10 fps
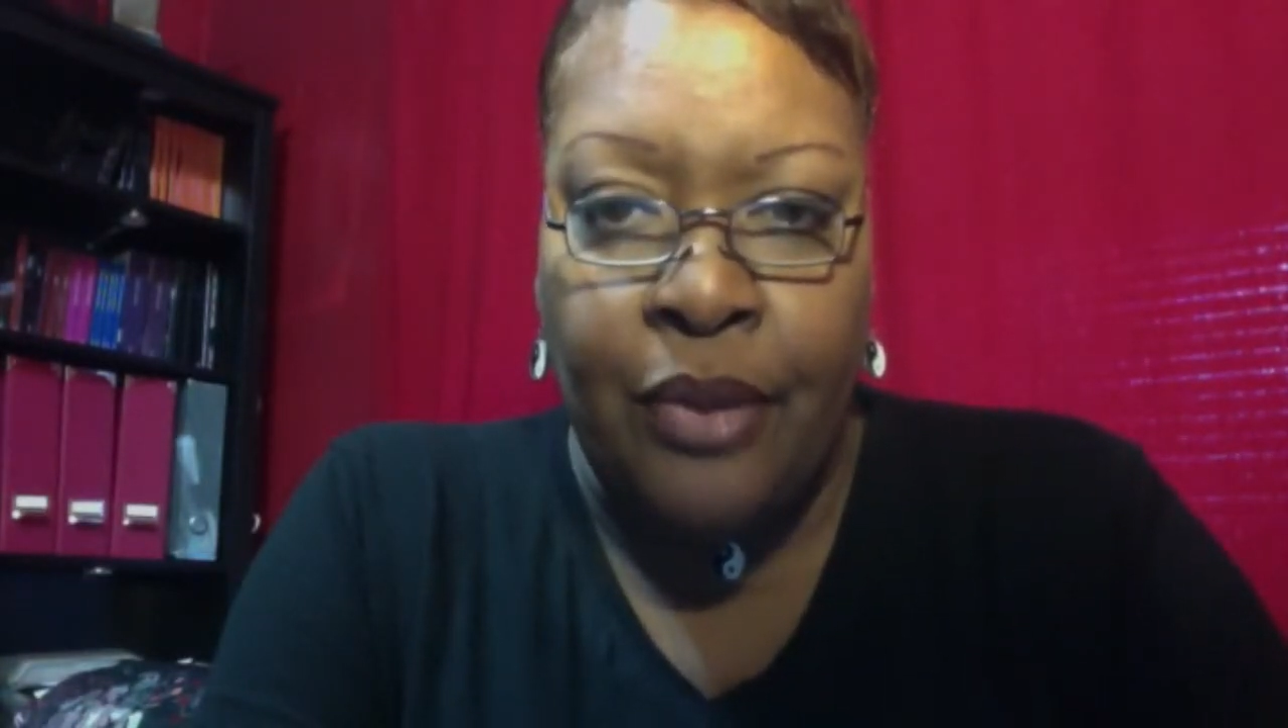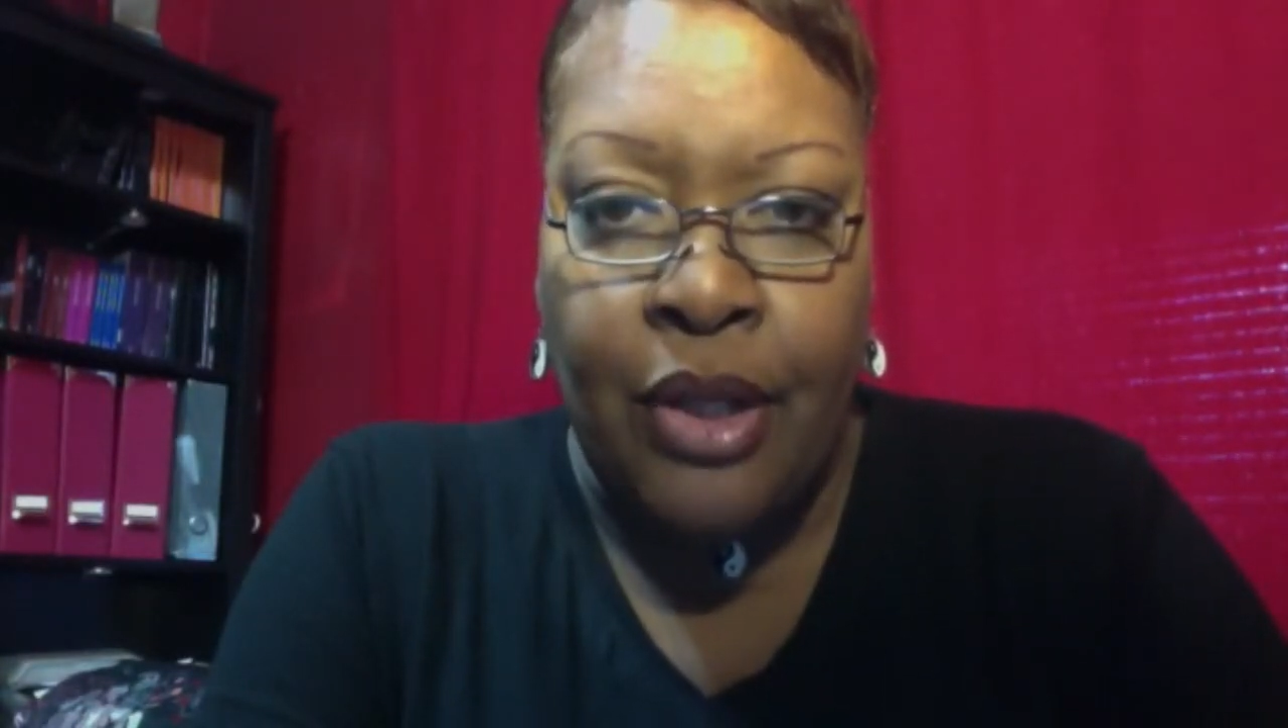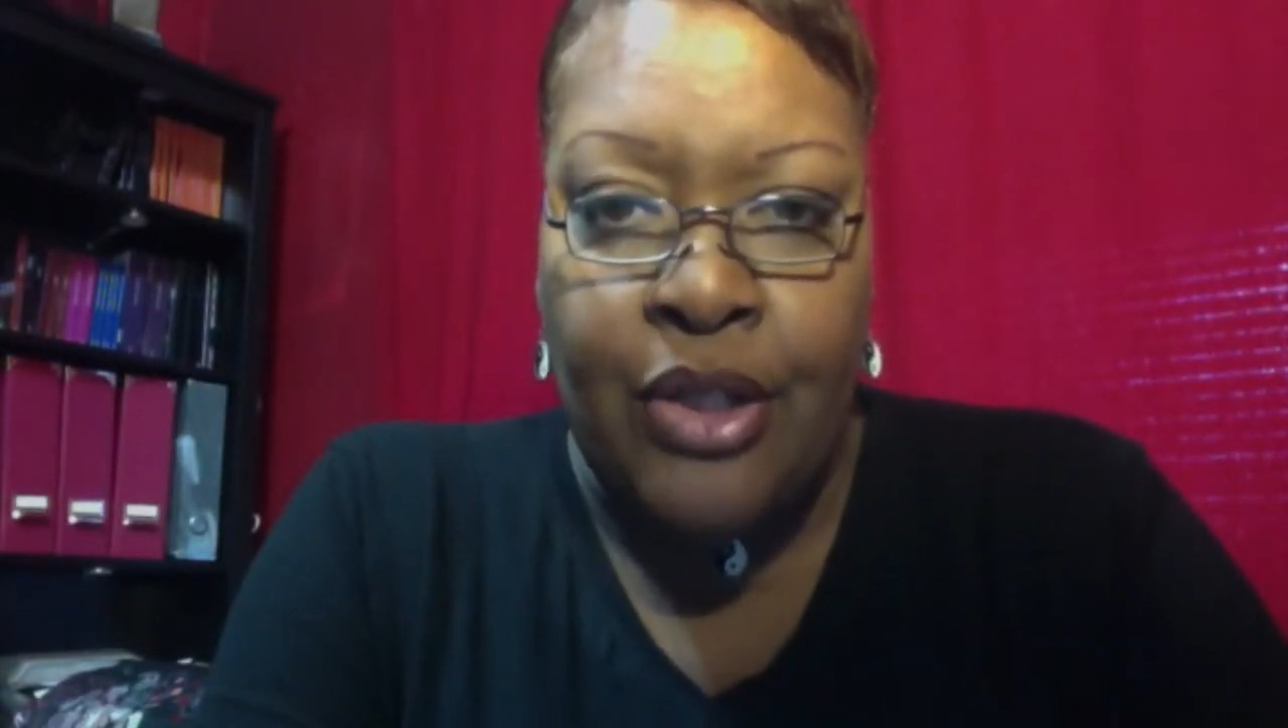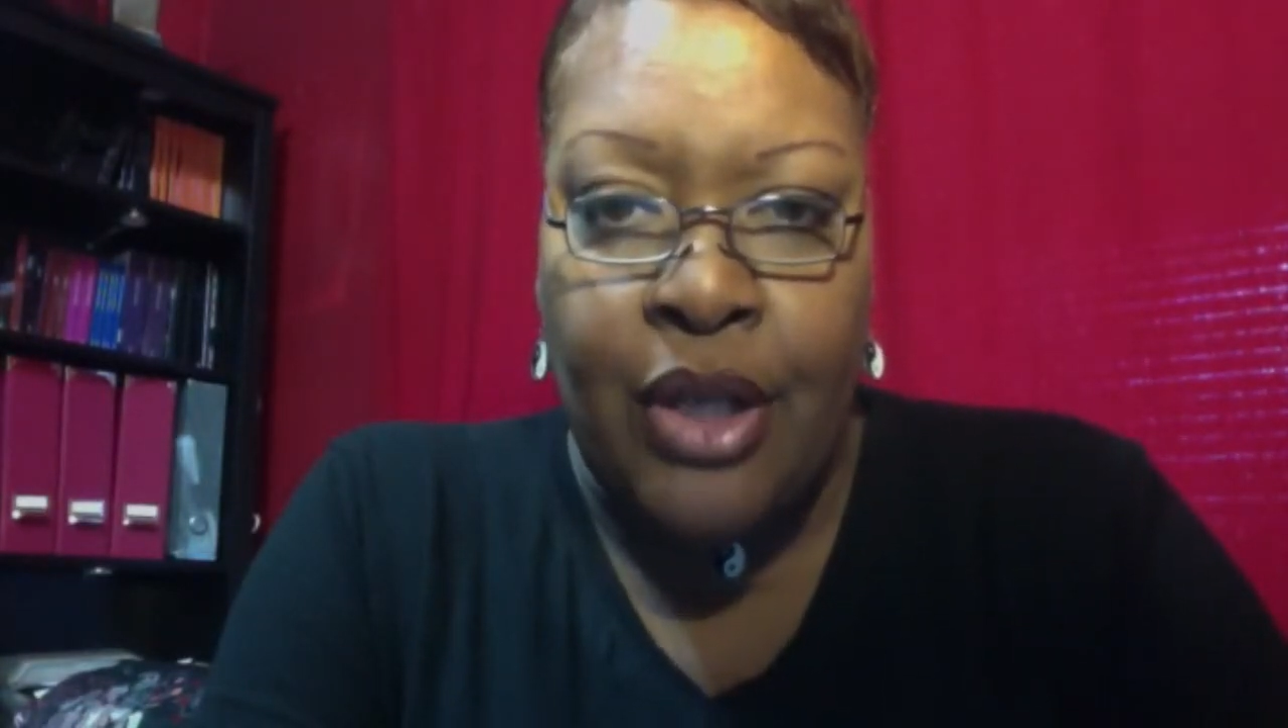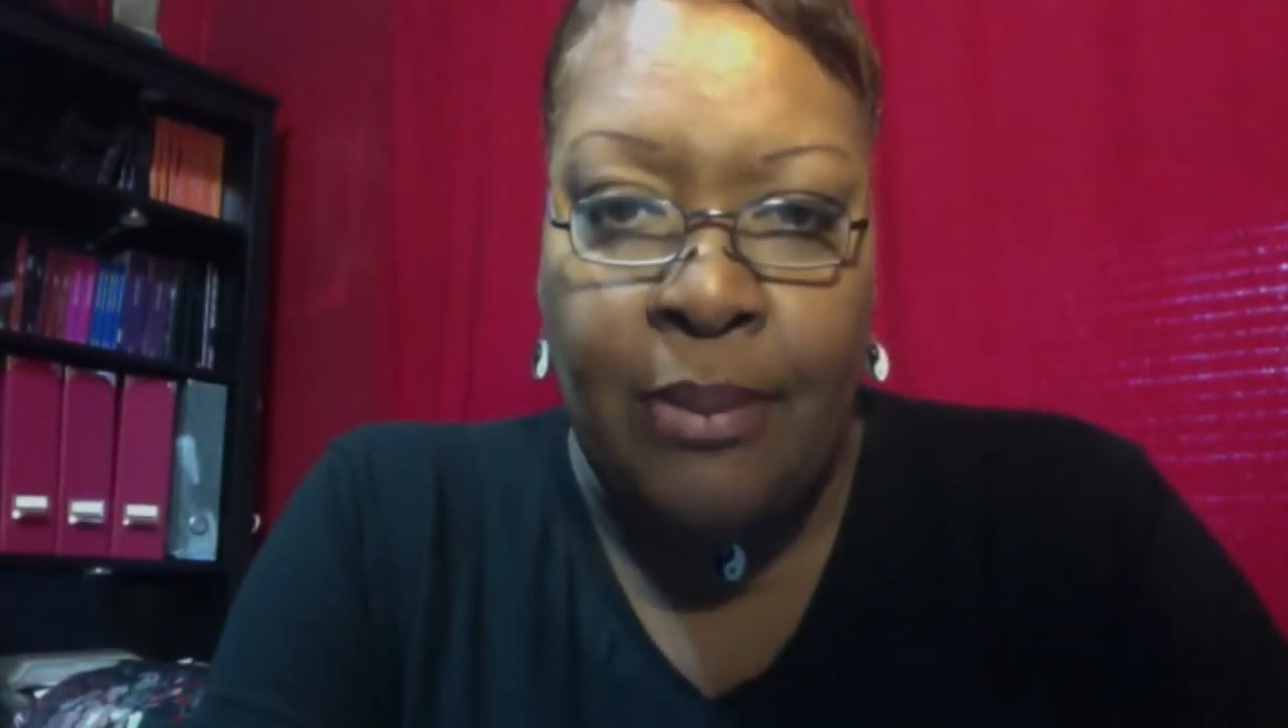
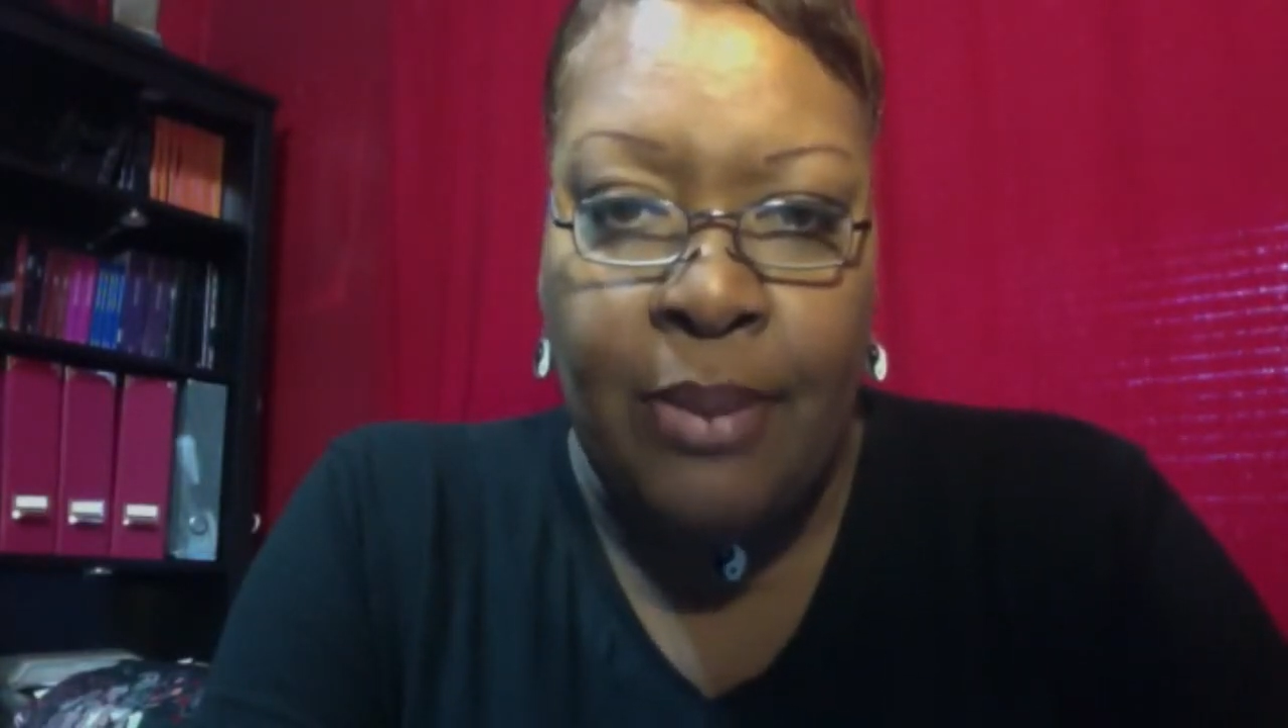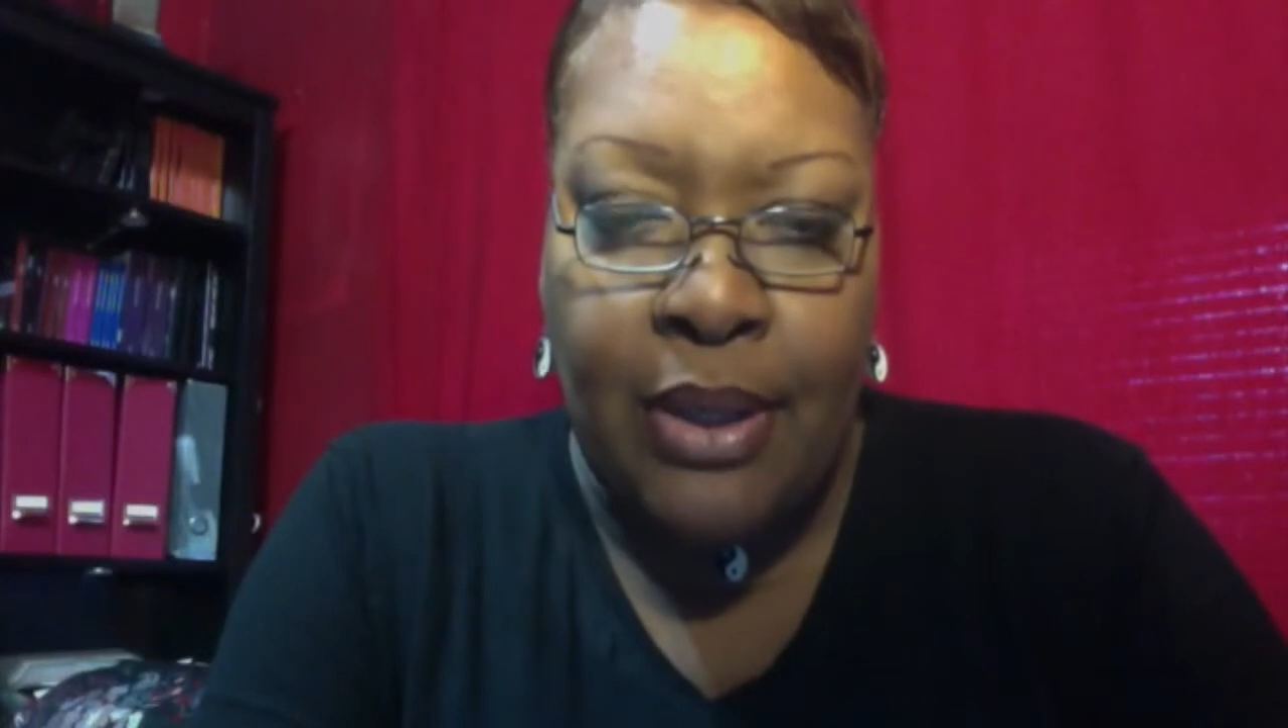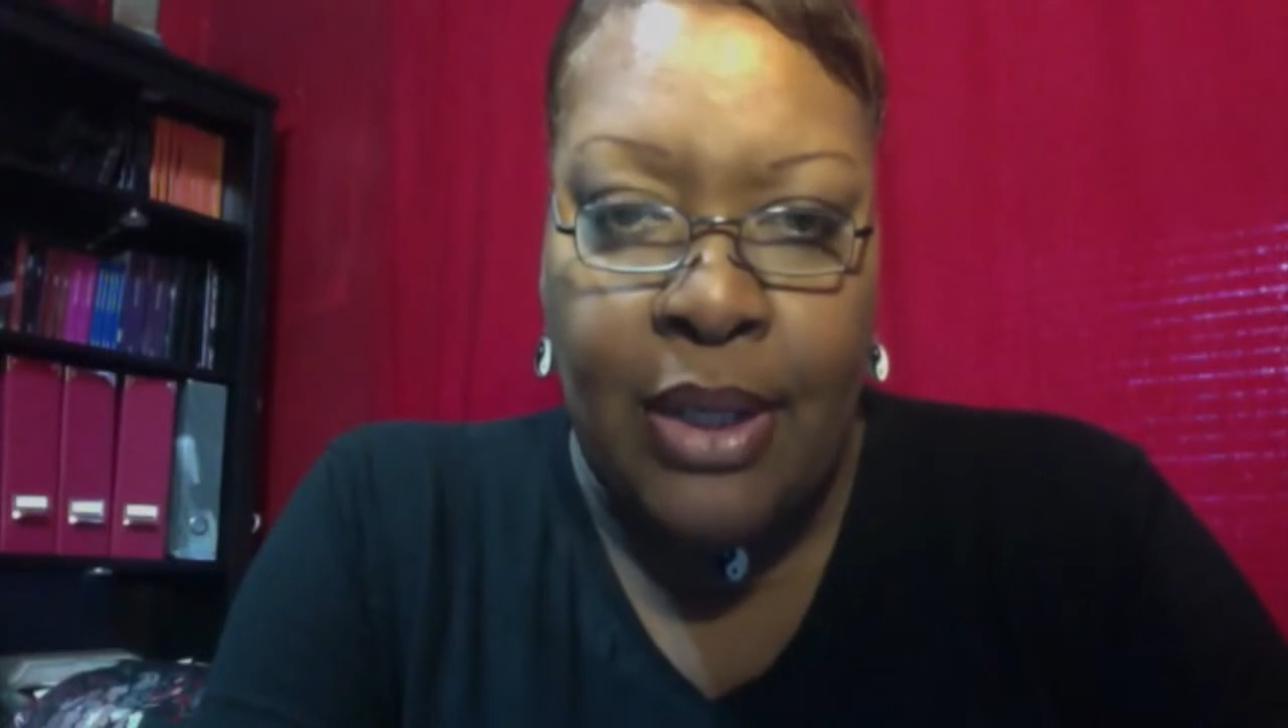She had been